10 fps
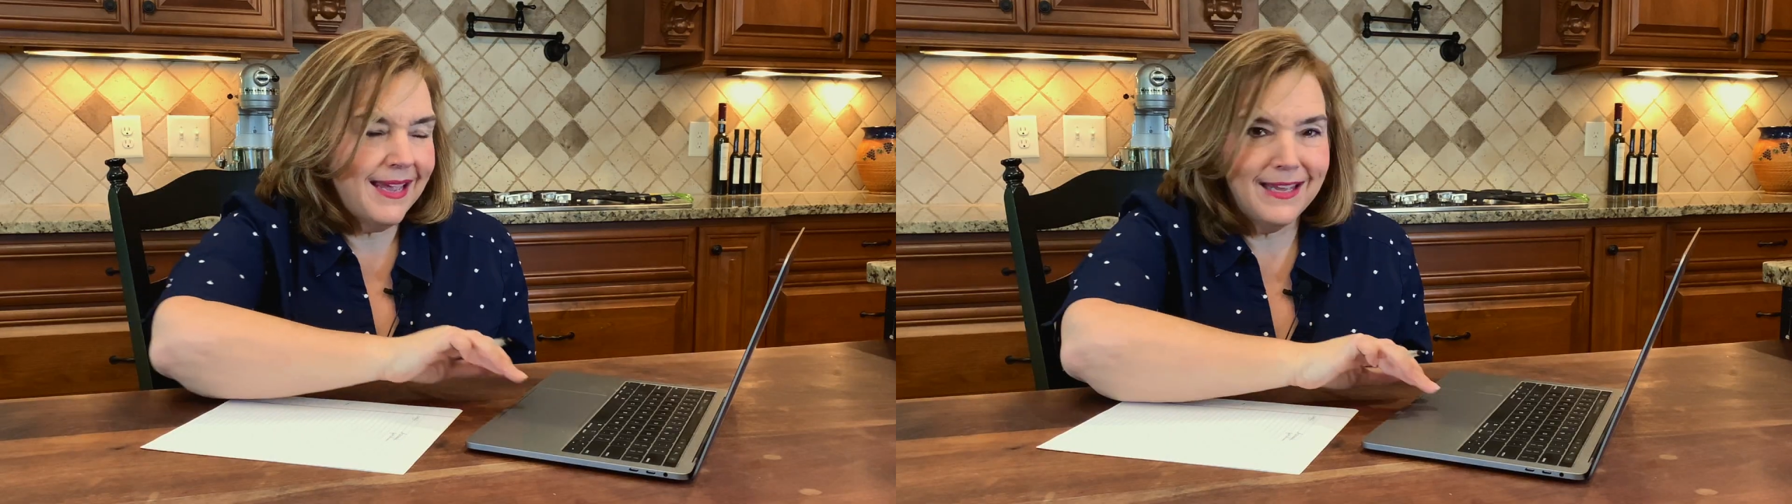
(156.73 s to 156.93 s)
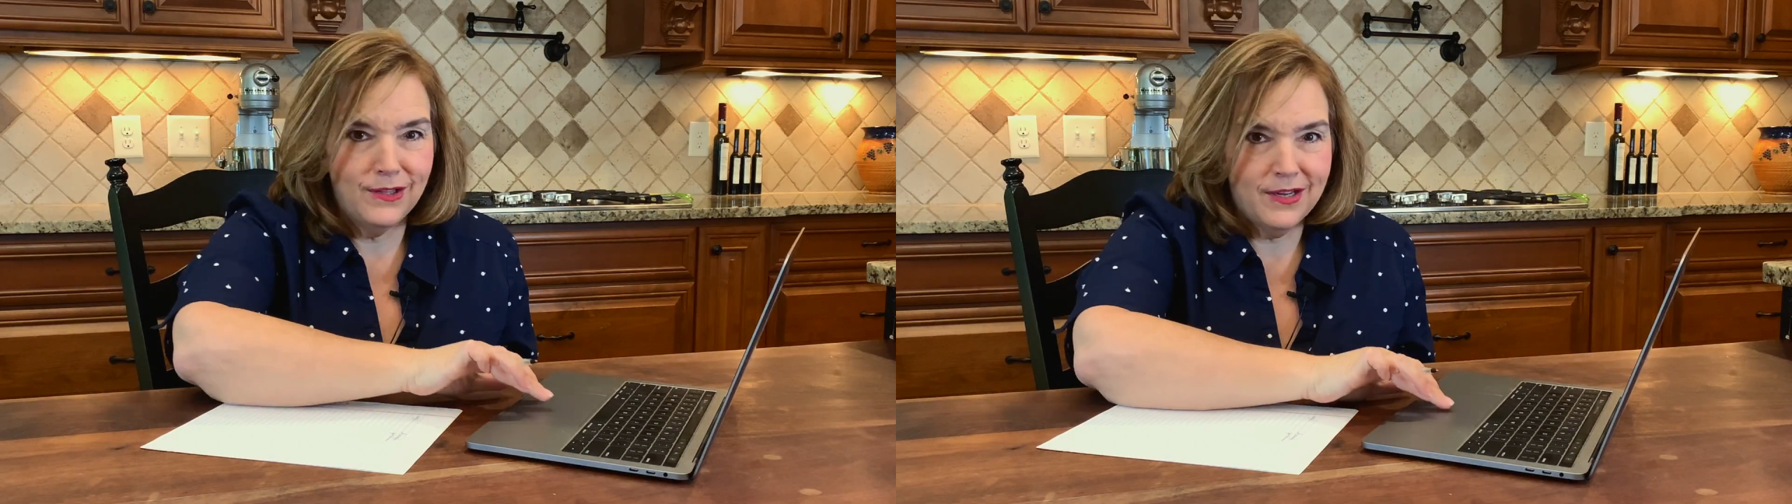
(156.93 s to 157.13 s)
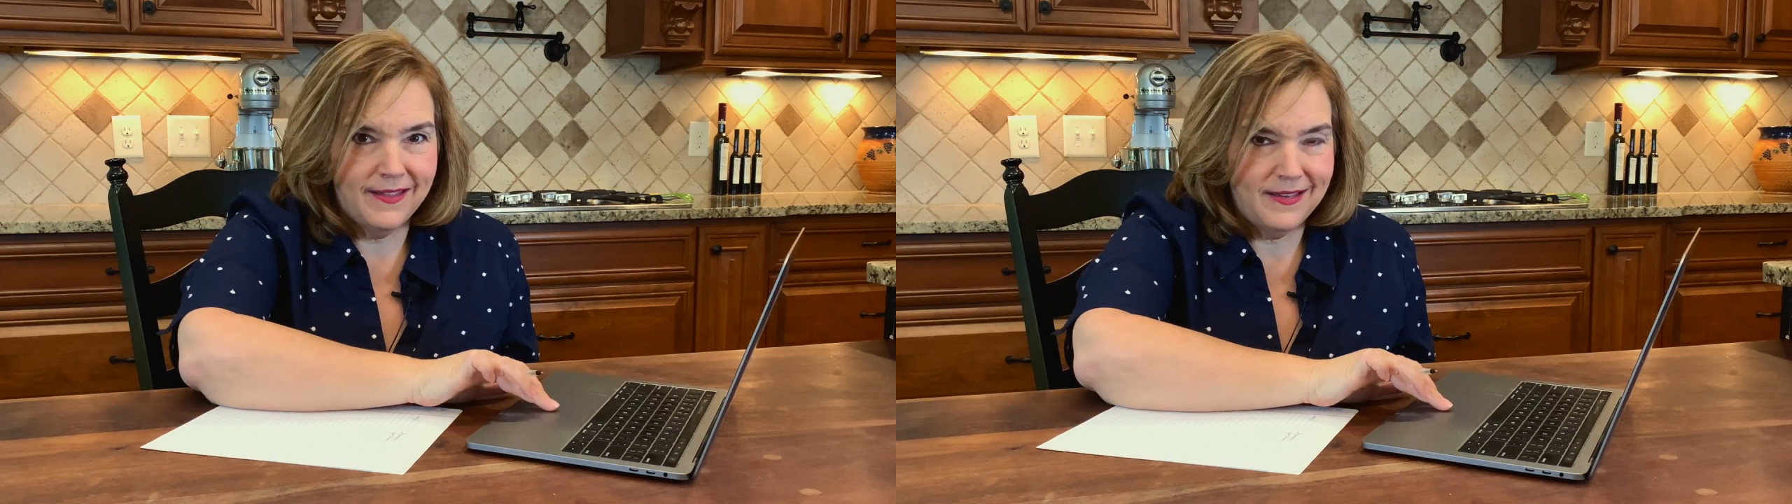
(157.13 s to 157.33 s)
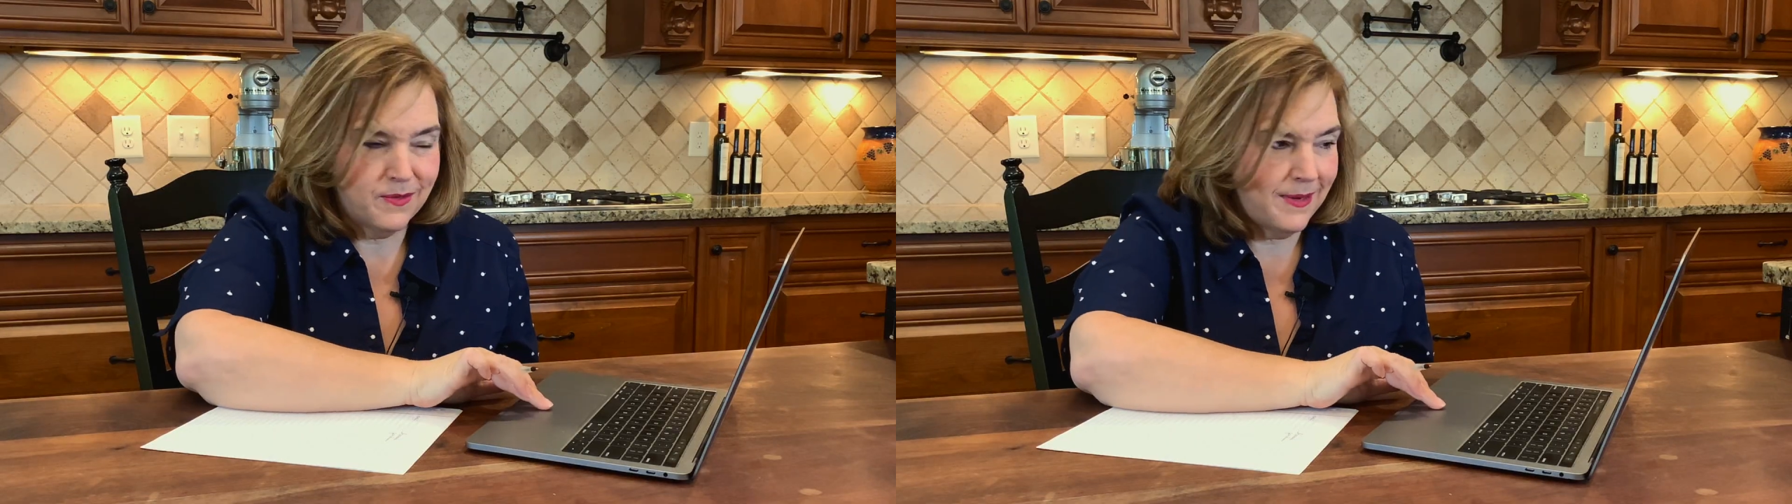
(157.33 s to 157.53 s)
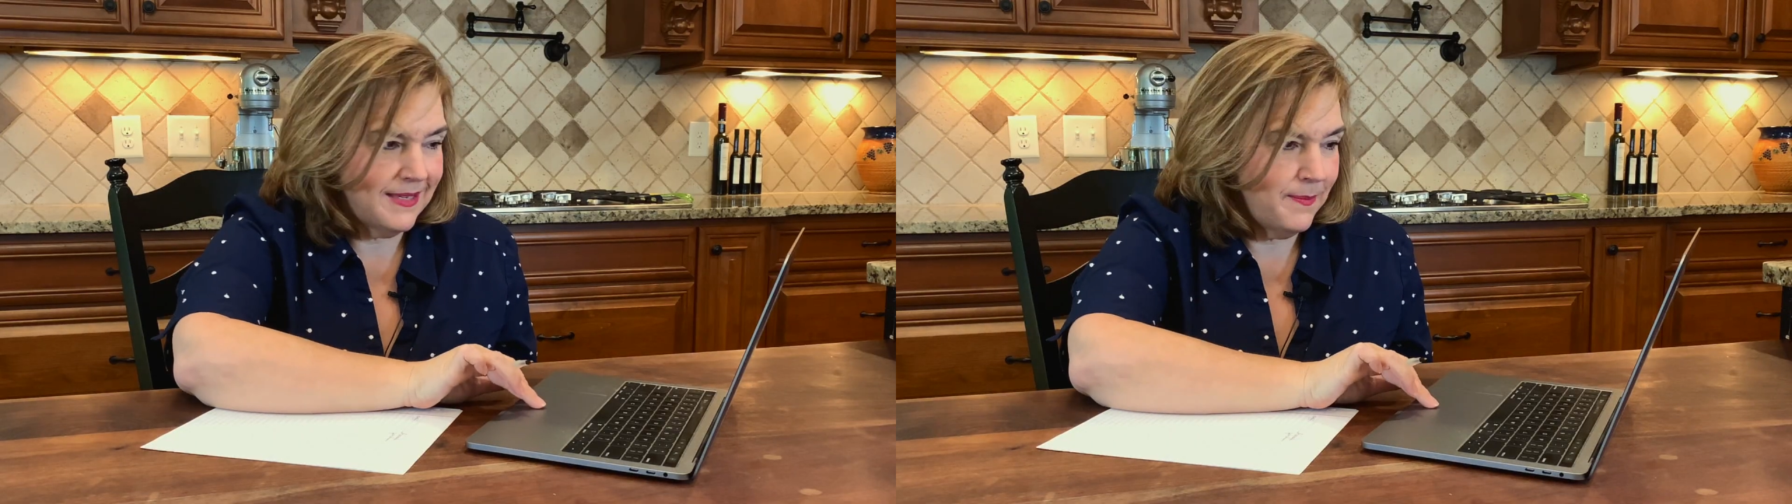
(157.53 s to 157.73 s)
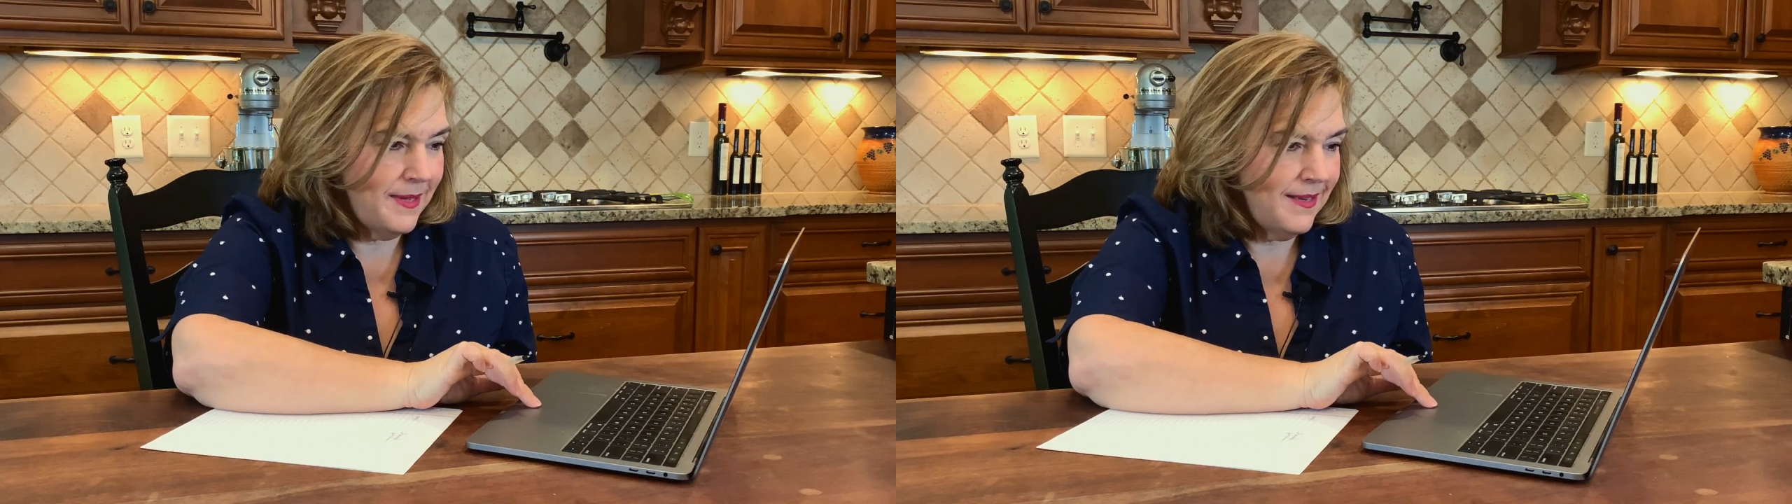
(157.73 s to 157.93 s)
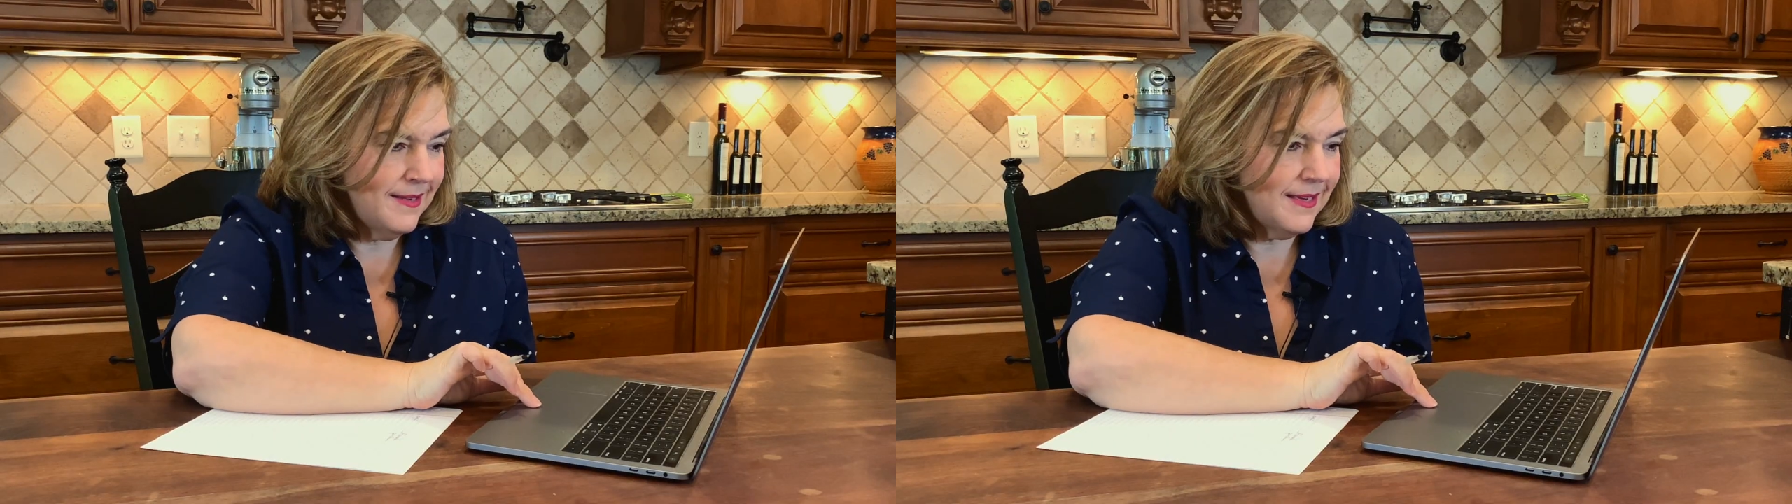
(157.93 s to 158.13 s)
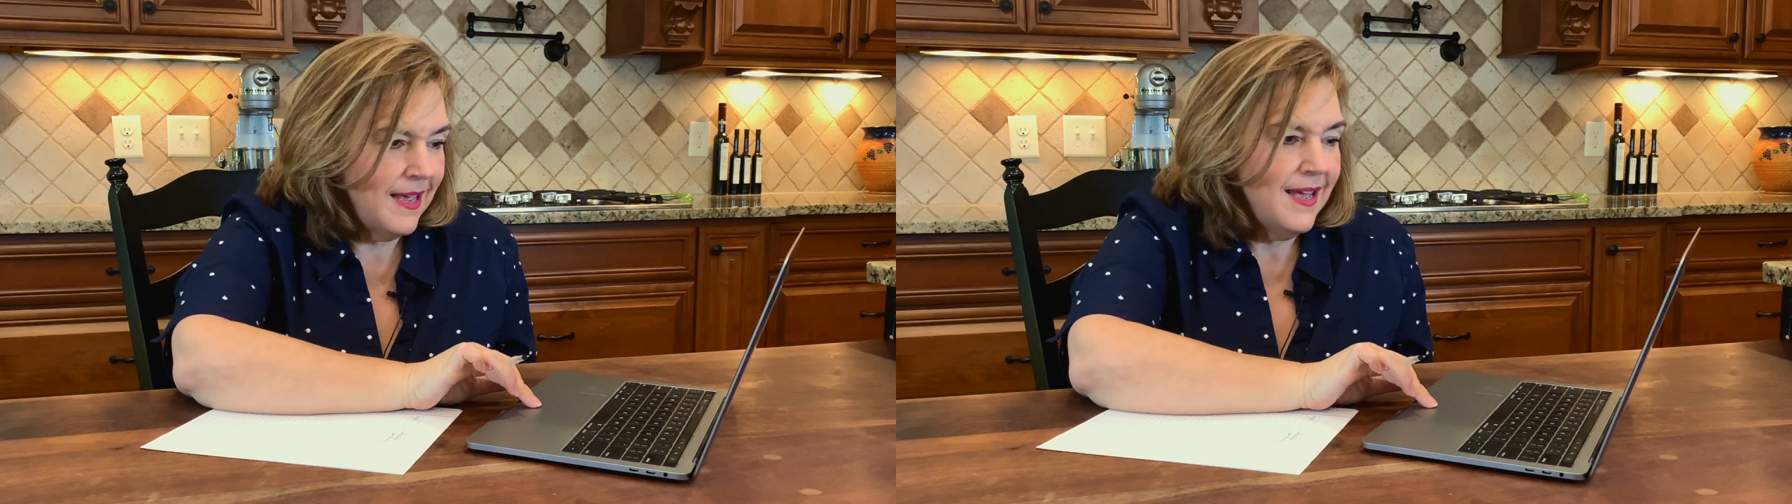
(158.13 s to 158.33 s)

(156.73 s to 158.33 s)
can look at these recipes